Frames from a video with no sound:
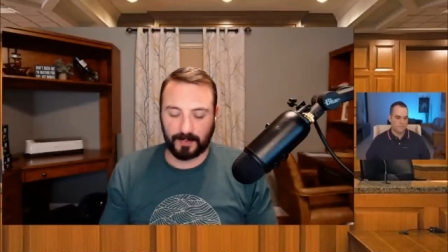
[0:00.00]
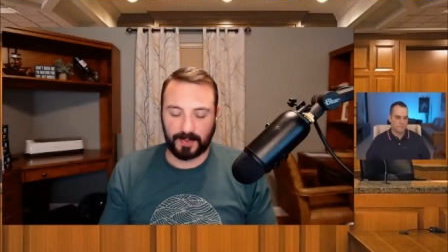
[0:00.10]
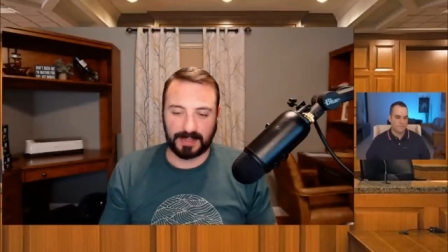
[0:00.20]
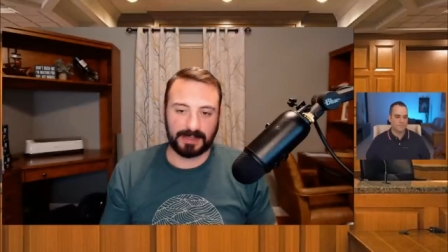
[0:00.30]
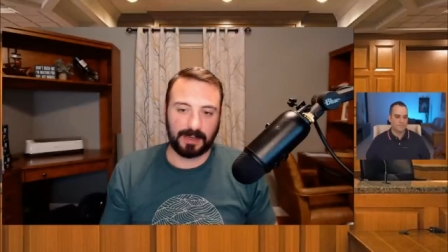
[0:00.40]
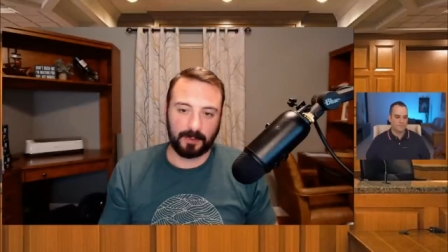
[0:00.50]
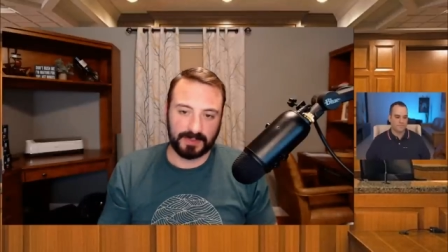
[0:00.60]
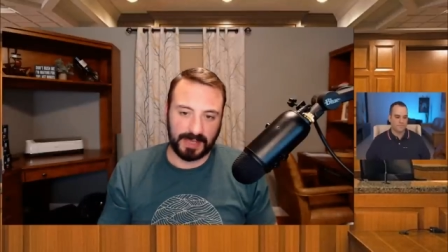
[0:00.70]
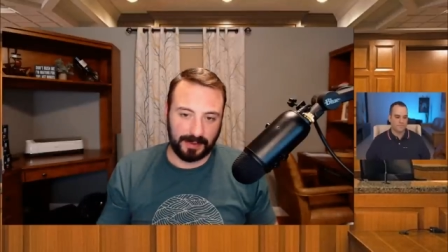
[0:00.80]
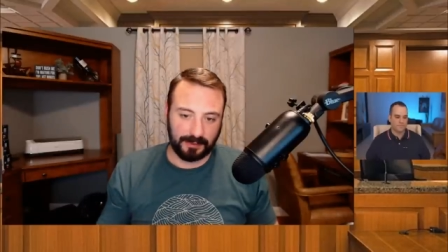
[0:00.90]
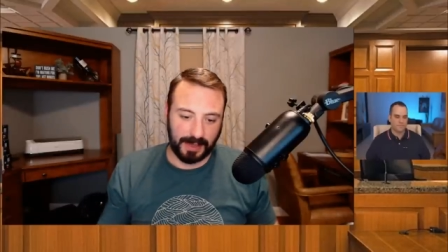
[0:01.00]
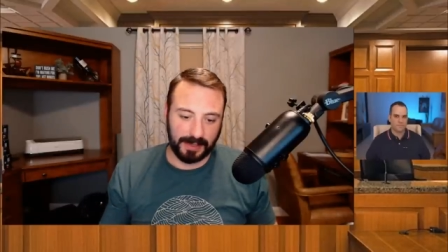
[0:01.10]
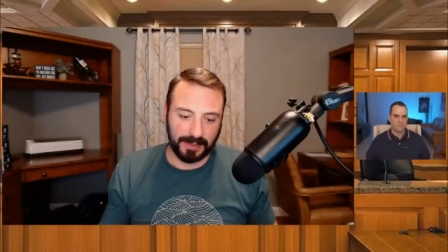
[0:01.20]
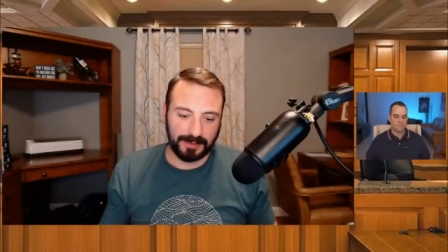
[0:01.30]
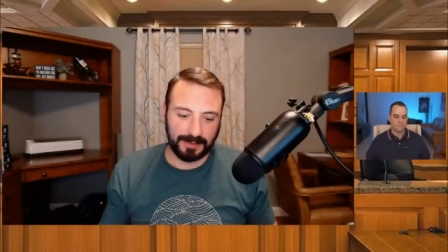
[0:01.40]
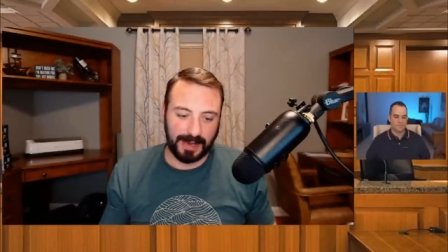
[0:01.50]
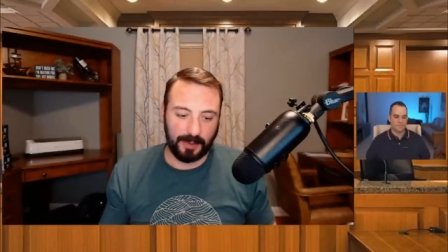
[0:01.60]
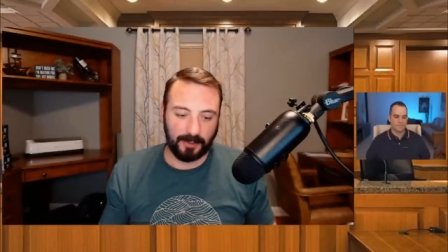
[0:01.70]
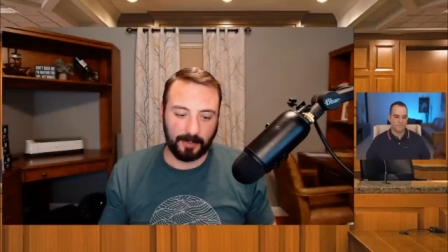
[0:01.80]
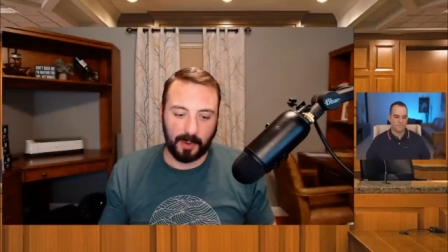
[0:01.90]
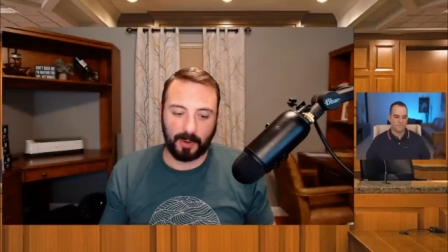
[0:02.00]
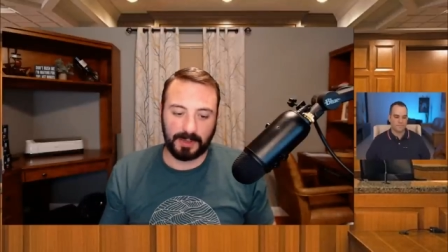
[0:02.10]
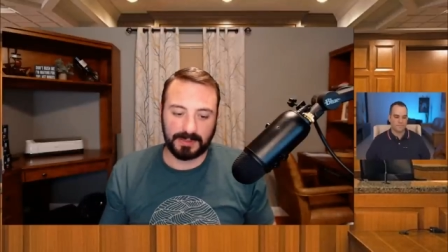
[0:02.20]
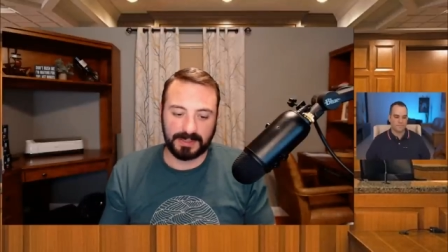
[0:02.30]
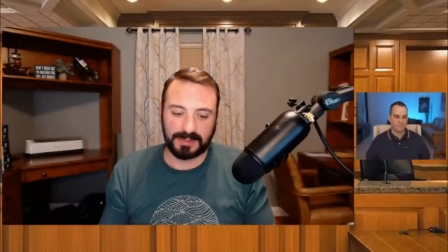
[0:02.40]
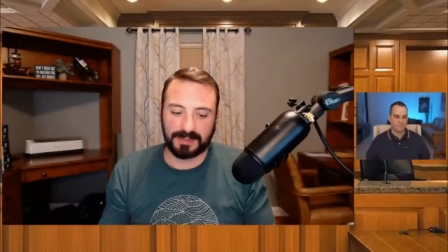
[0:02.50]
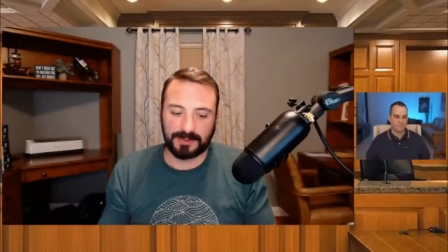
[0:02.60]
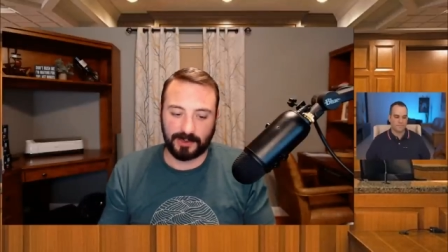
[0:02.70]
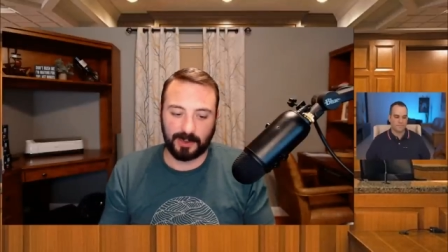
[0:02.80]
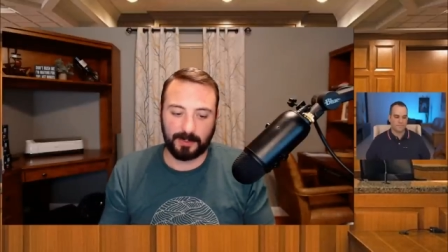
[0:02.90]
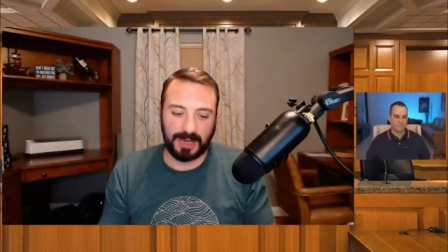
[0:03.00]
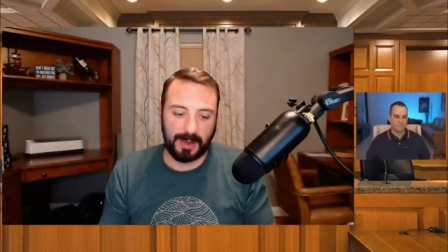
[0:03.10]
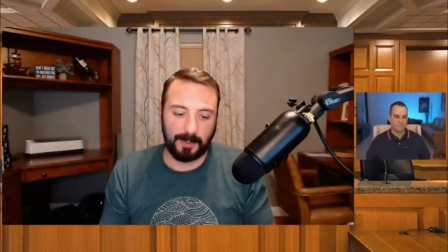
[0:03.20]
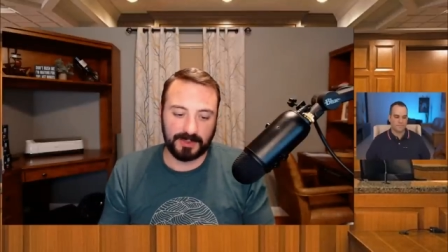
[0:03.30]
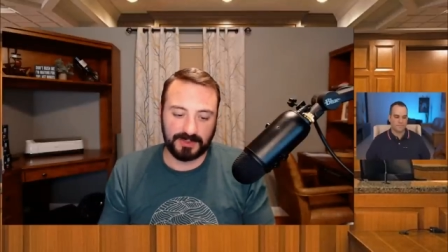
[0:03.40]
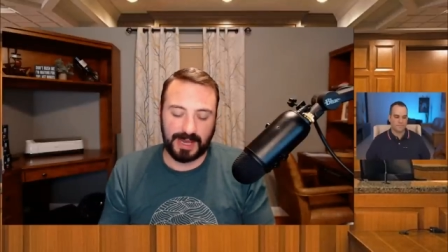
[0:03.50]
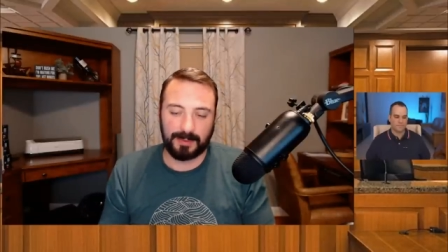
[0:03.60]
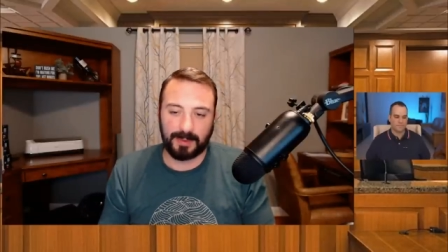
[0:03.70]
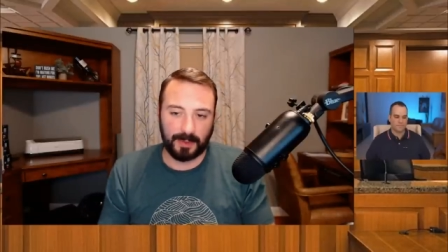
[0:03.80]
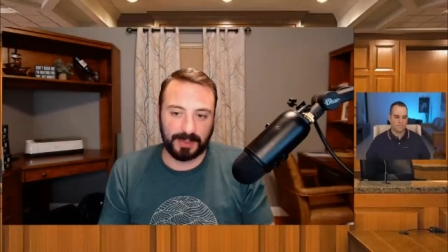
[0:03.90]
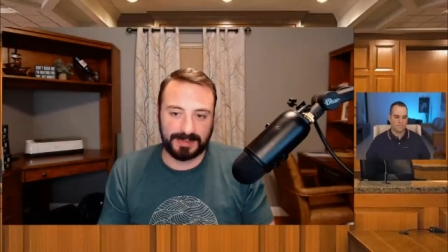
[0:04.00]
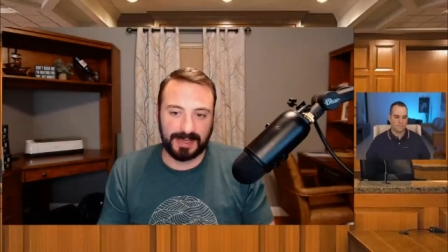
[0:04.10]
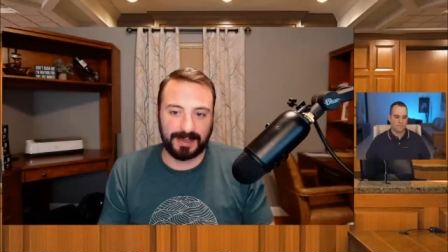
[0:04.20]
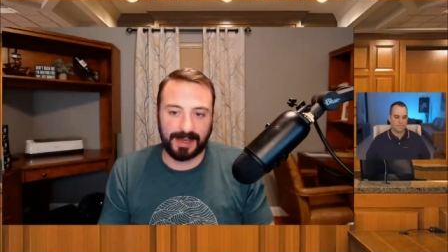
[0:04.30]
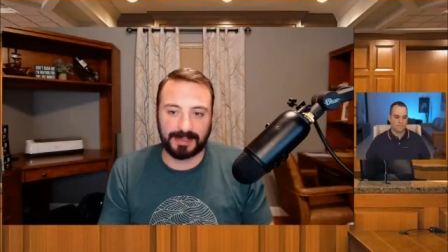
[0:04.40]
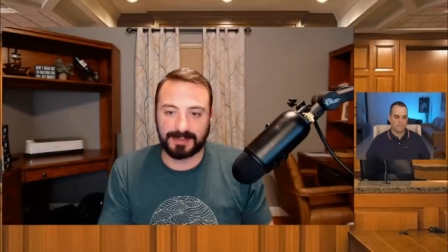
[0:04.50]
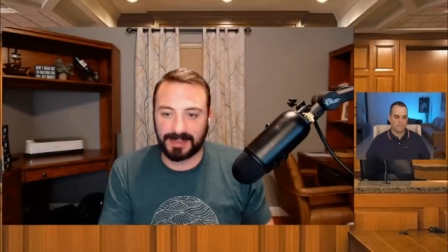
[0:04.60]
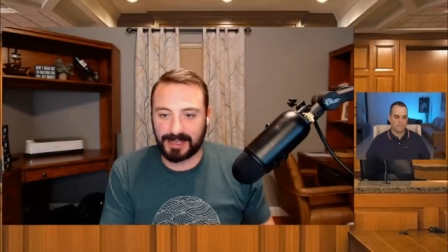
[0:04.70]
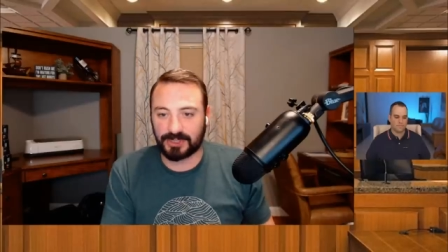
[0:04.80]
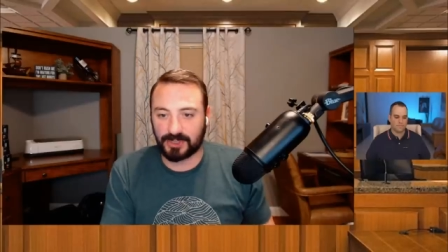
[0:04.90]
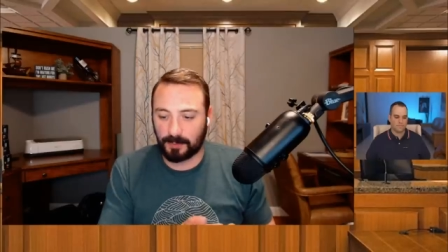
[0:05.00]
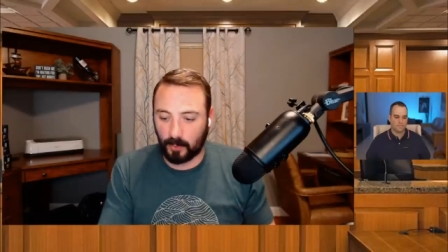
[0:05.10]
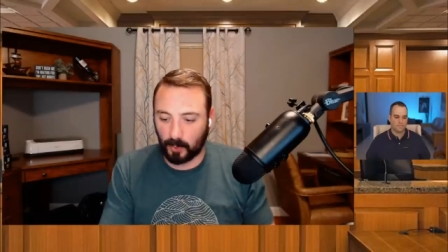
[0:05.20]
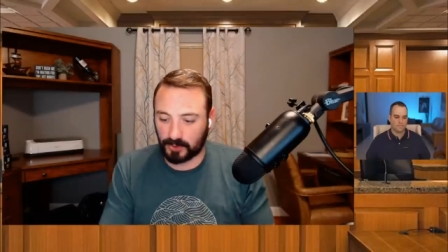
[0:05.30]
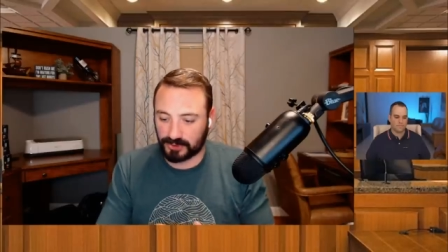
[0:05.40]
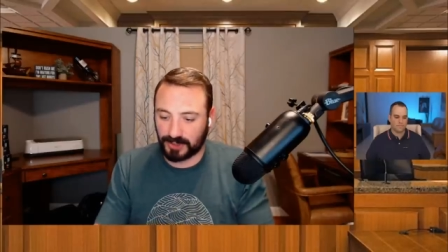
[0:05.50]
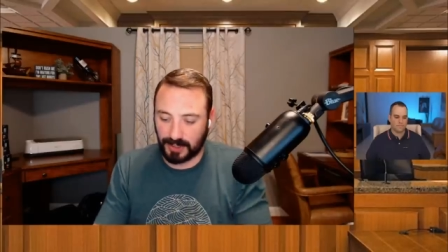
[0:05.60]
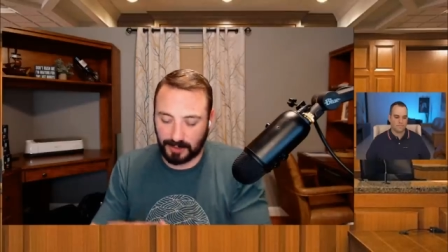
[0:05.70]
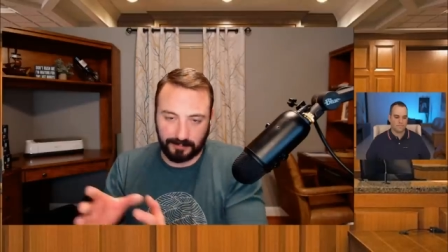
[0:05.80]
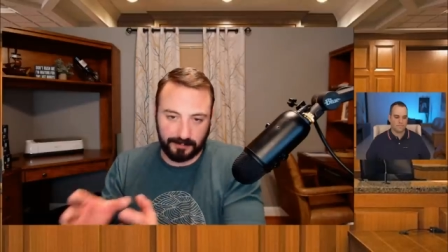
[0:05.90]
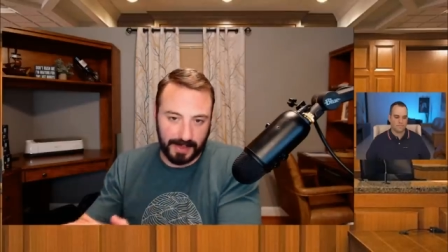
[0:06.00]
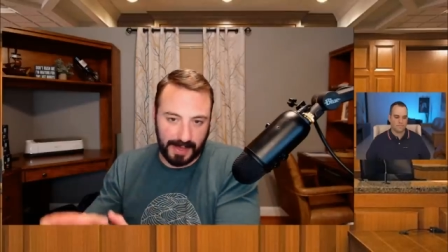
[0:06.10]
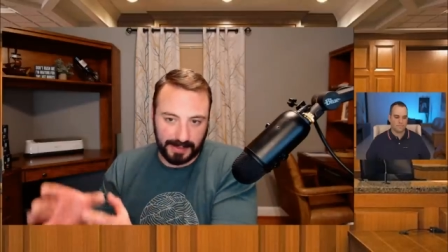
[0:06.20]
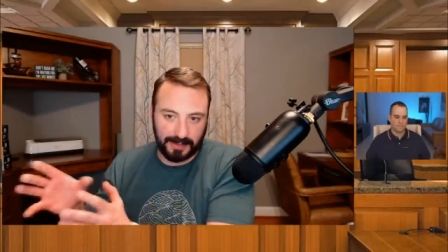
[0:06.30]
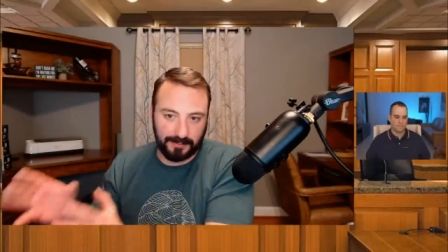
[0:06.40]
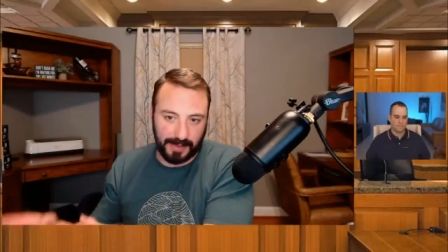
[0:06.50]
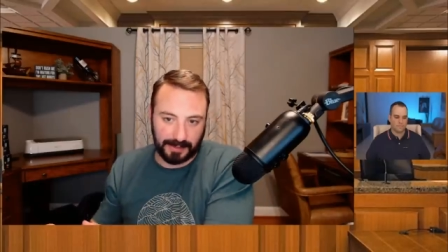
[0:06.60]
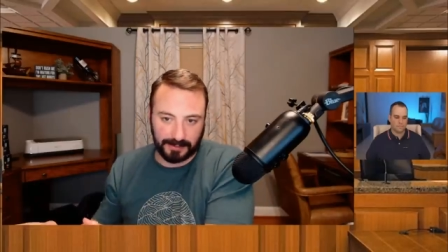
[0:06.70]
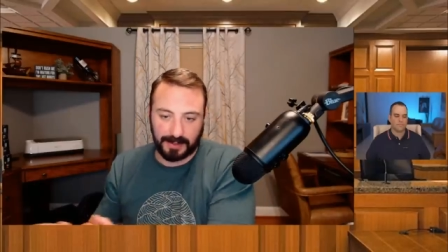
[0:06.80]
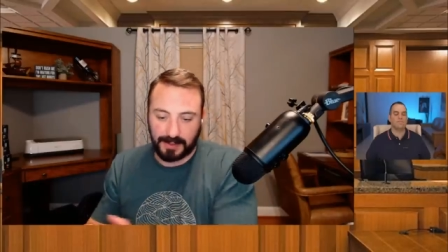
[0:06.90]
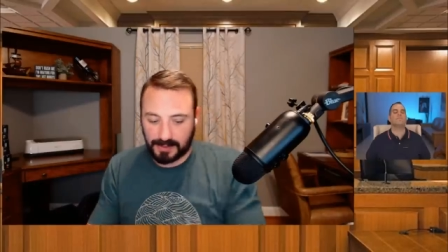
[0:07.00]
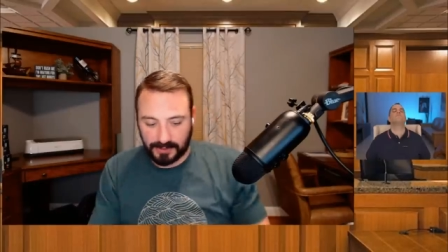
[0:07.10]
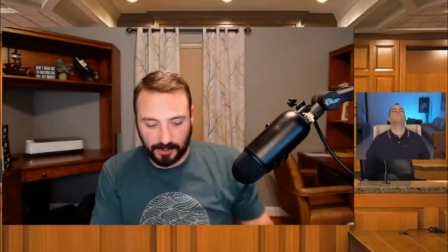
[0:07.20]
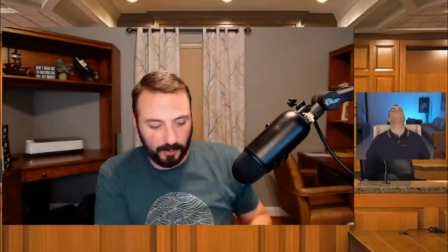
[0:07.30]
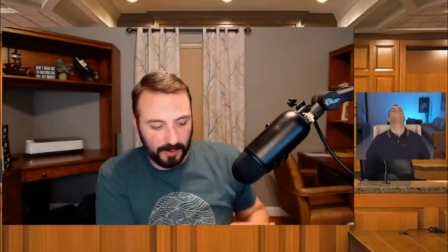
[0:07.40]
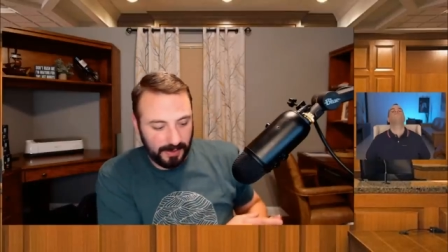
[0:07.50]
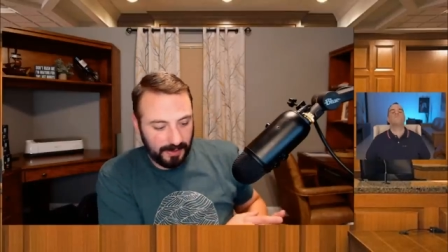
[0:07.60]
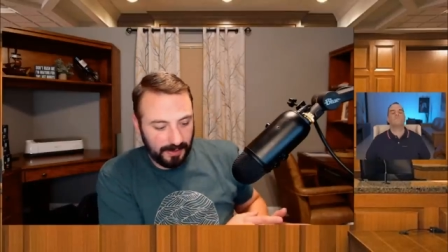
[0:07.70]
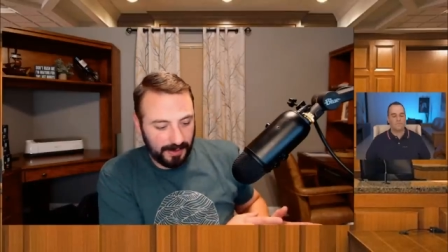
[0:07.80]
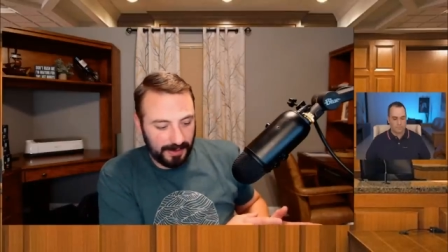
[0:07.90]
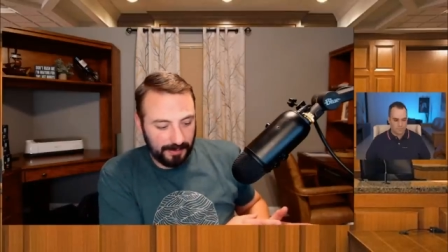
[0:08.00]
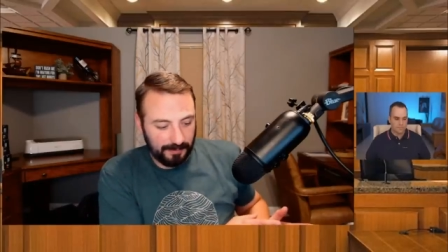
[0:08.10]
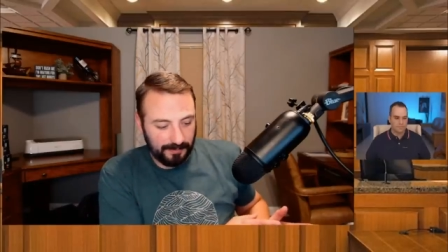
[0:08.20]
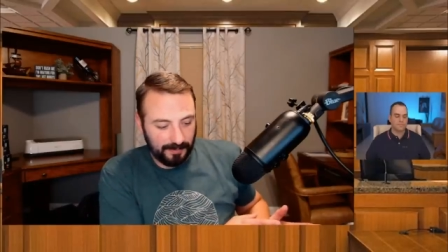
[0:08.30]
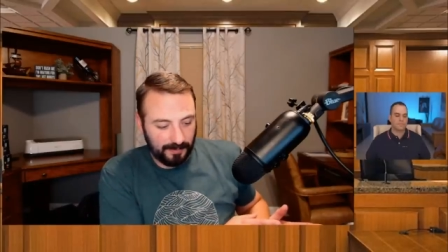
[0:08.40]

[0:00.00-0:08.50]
That's how it was allocated. Now, the parties can determine how much time they want to dedicate to each portion of that event. So, um,